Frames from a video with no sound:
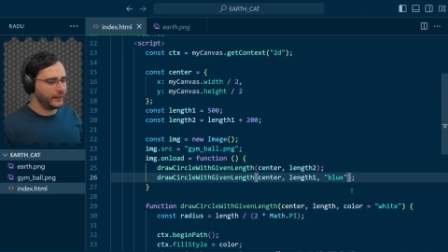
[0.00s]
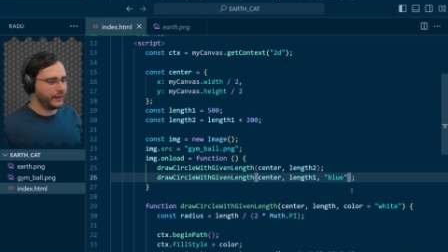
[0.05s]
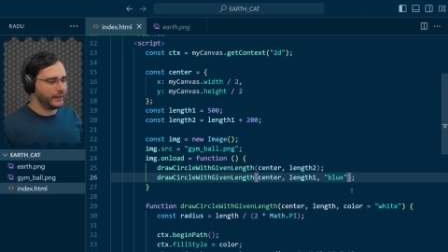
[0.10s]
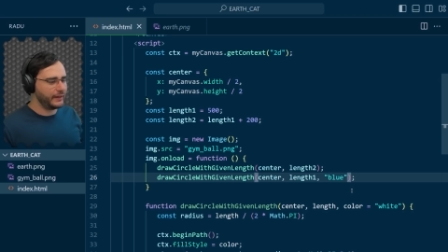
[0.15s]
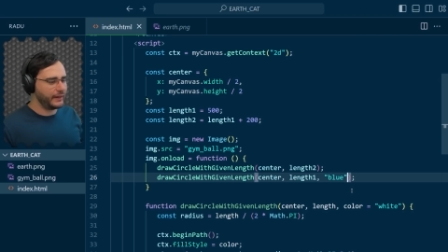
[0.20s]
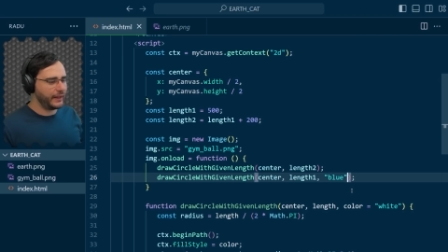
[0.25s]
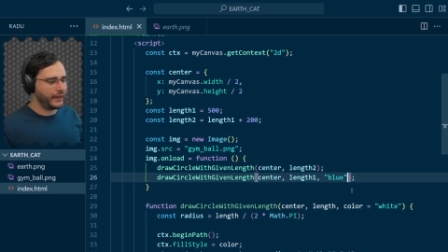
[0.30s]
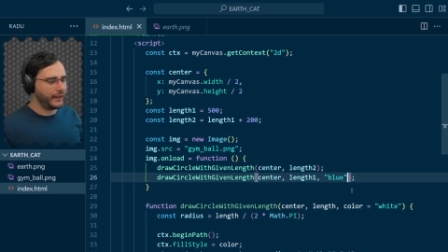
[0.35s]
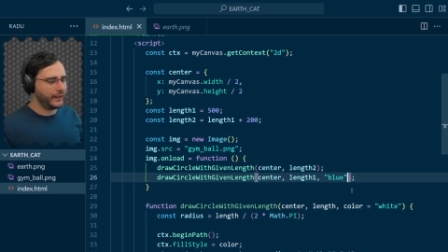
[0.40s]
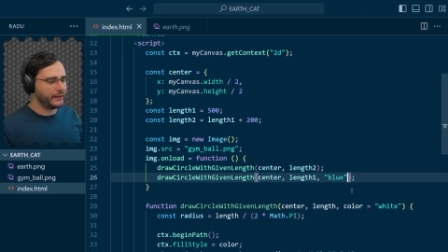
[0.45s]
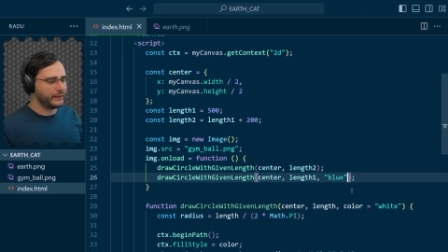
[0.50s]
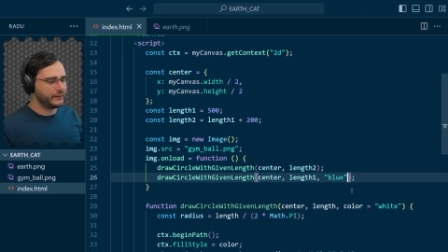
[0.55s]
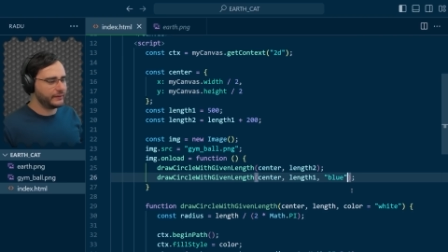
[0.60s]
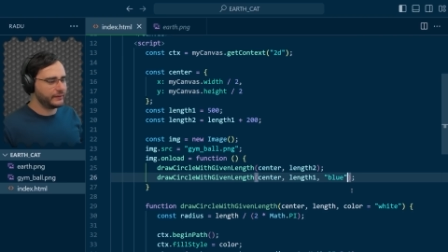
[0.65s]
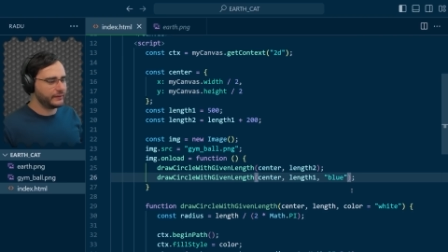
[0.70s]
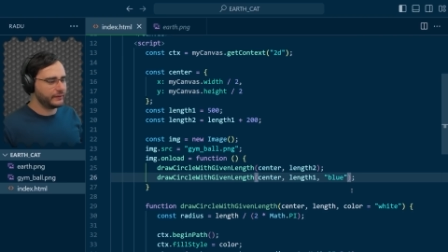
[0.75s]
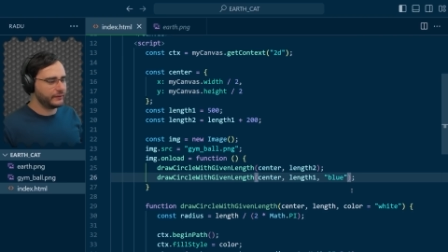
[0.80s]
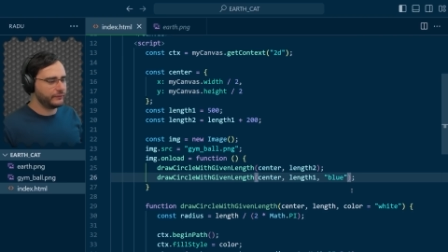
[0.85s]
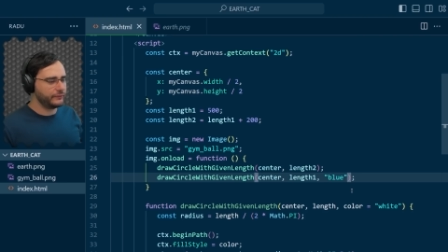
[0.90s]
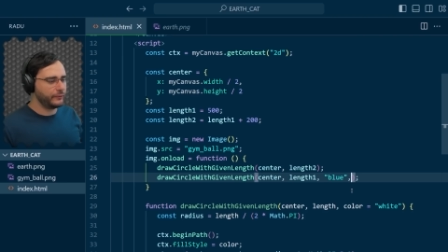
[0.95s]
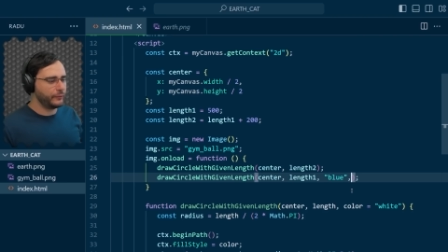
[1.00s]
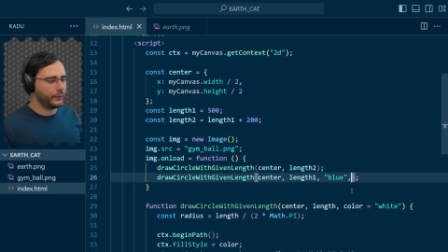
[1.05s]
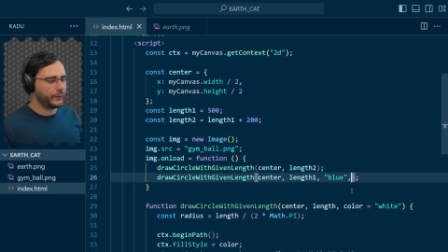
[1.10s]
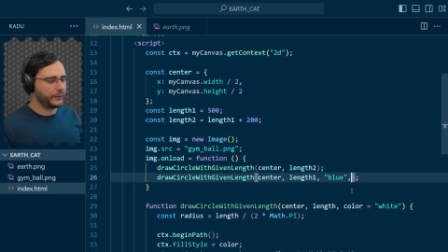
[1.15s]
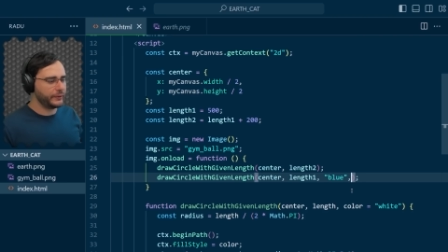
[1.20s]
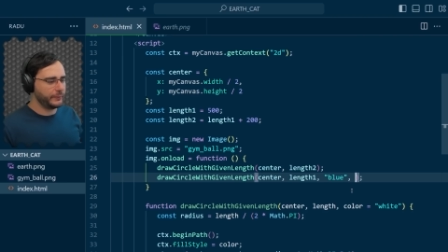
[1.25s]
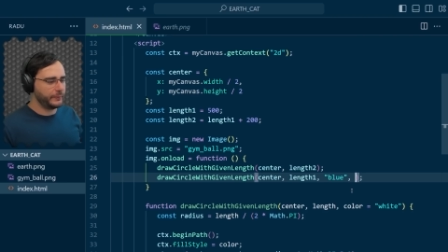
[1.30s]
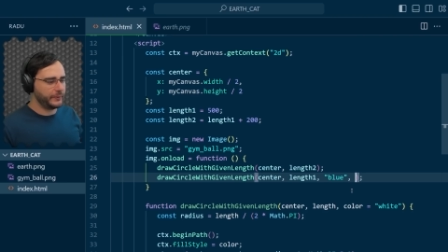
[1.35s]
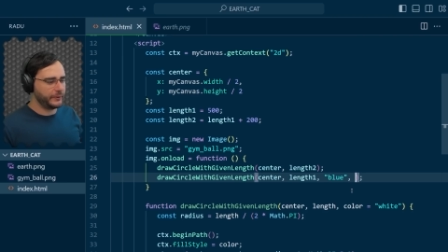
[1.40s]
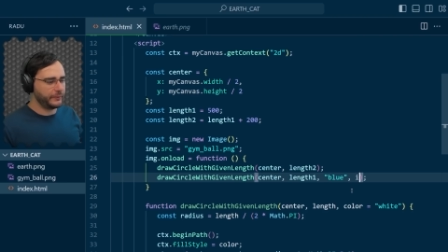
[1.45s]
and add a
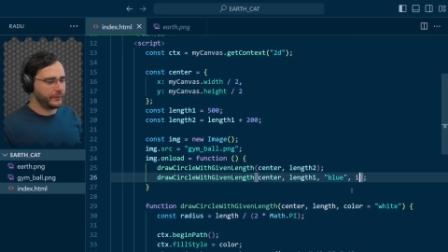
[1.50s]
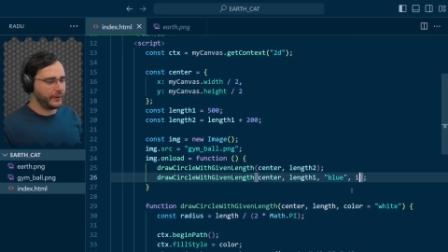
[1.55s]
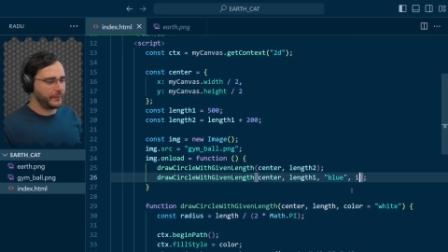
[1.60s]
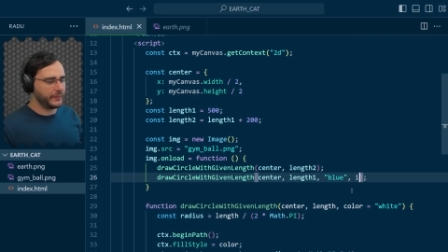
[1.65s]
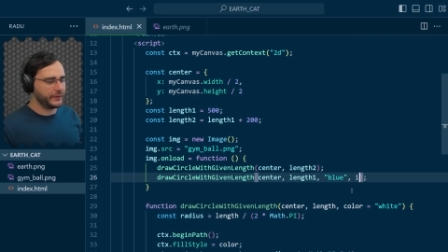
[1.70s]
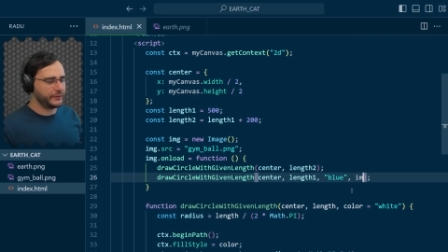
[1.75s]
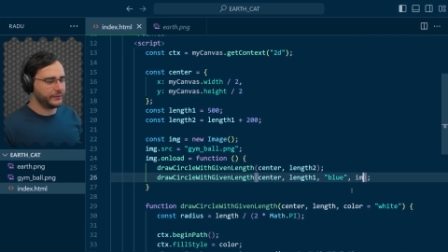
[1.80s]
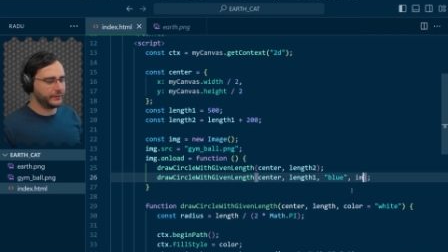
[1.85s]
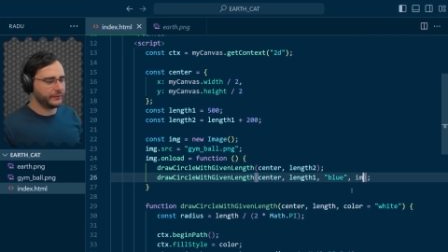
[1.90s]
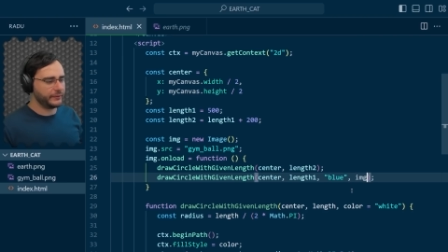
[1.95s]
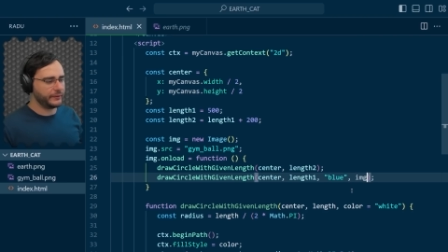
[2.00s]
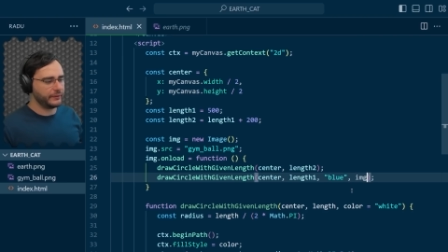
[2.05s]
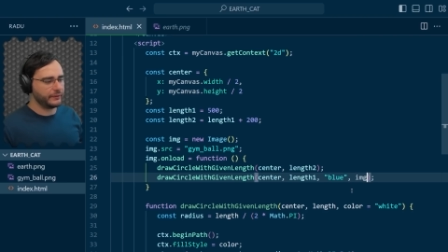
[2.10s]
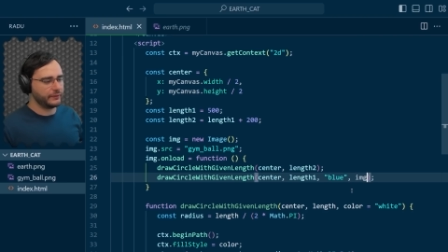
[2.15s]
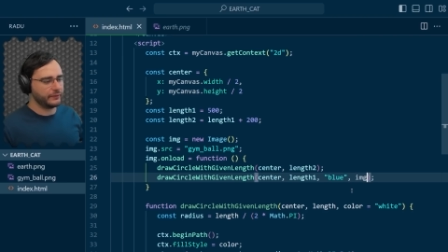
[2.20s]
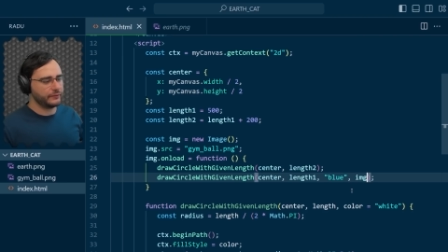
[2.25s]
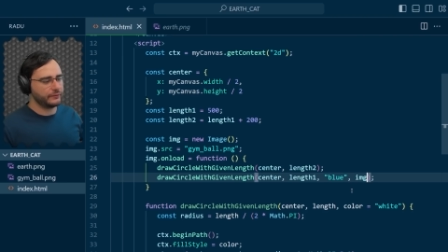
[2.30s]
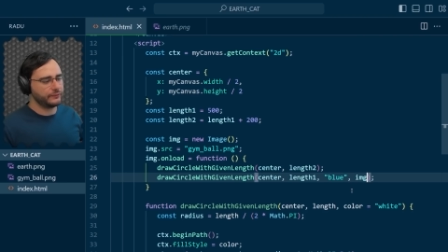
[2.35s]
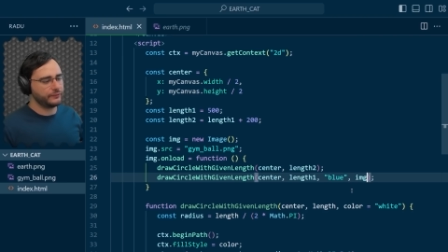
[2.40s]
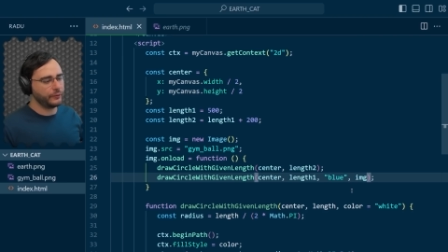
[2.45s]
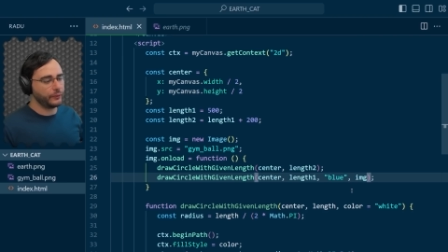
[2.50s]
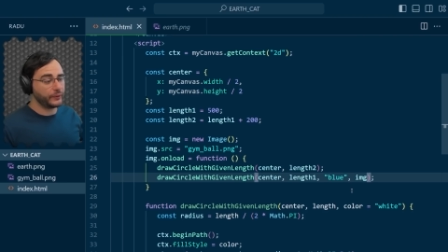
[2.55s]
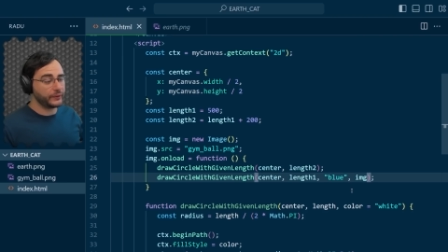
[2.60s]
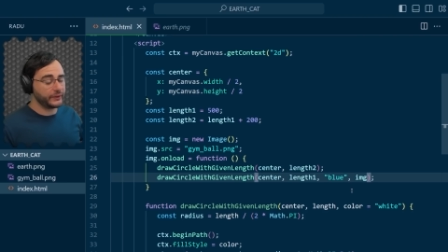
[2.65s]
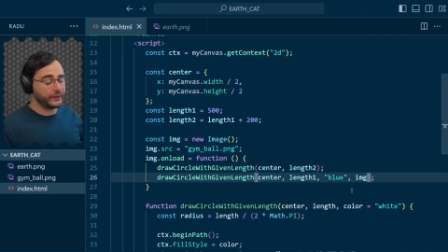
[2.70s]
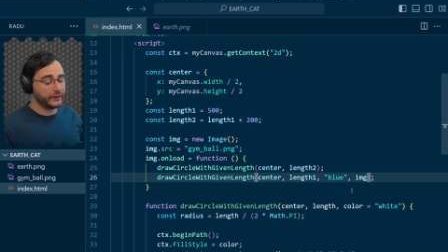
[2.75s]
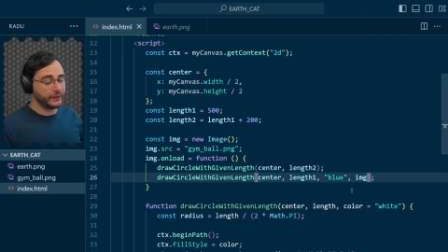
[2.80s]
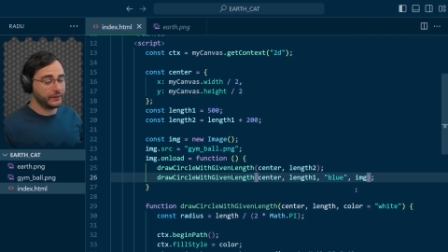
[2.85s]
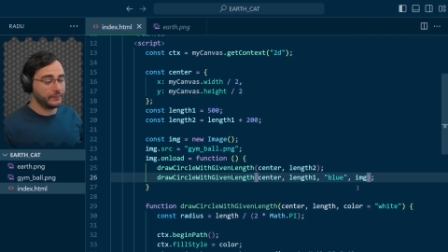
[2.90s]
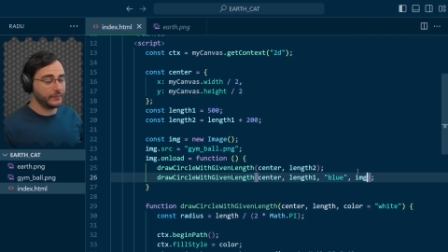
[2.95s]
fourth parameter for
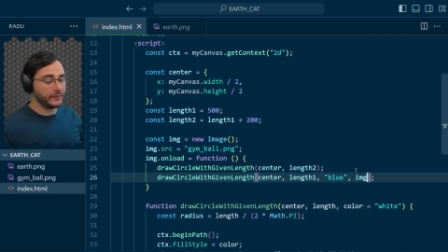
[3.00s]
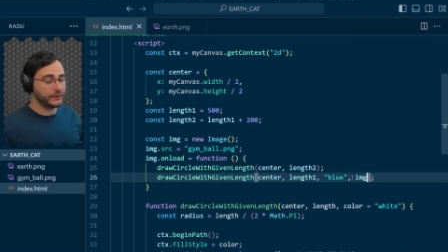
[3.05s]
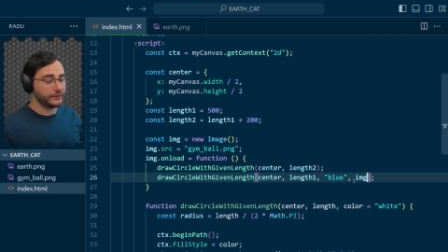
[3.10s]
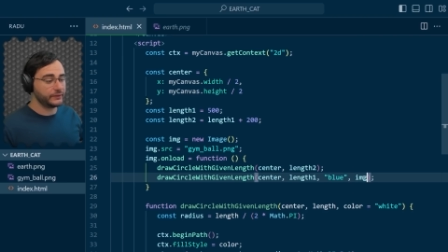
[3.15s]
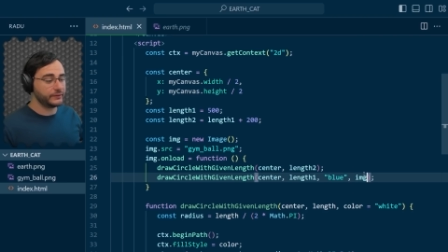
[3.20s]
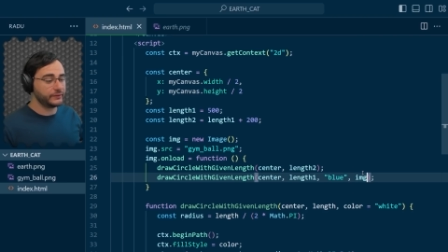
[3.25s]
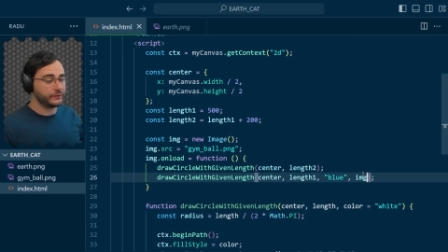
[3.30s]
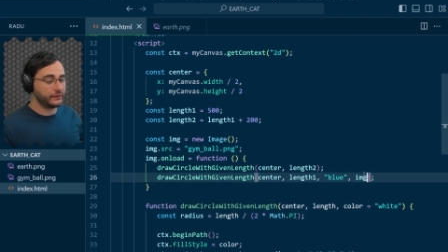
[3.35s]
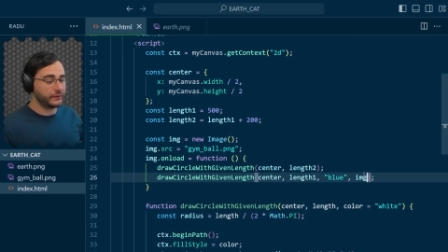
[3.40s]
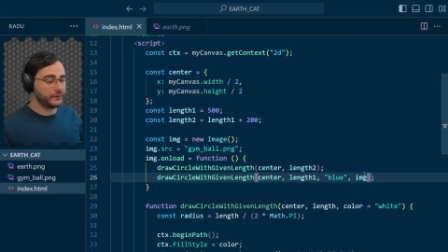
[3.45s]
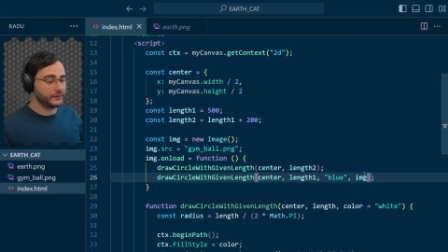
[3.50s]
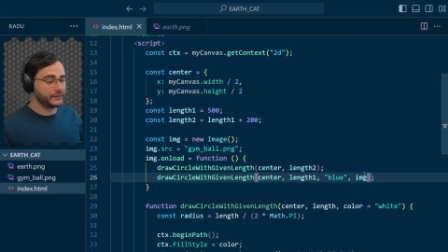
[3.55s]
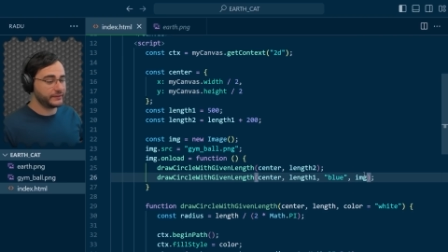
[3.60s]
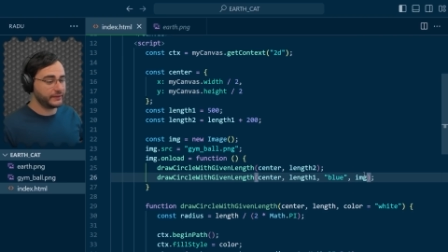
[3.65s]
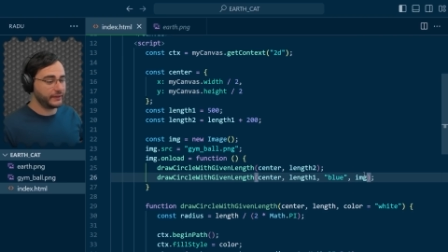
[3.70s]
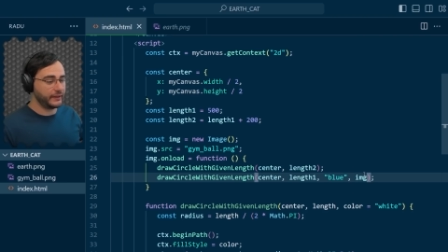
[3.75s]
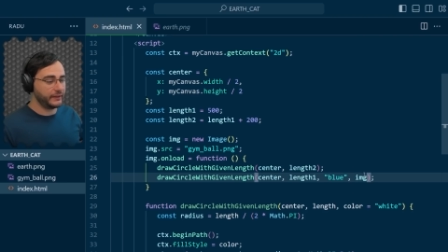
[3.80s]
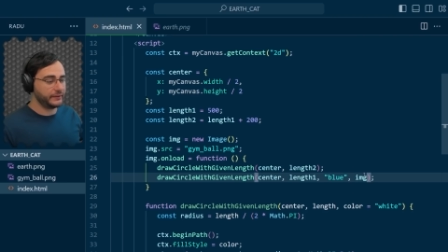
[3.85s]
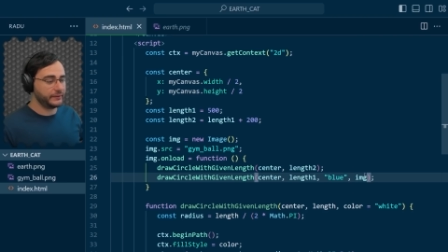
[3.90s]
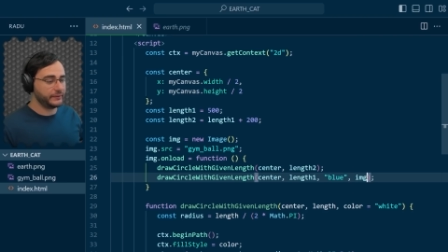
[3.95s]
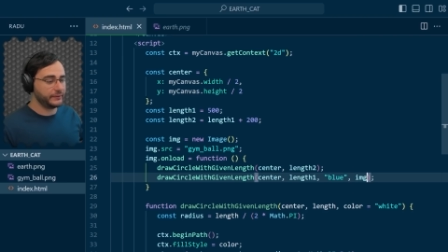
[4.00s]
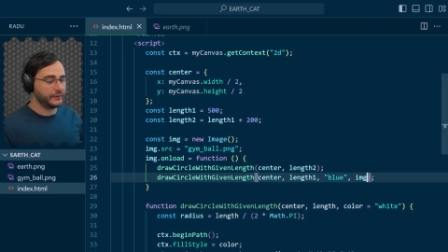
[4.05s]
the image instead.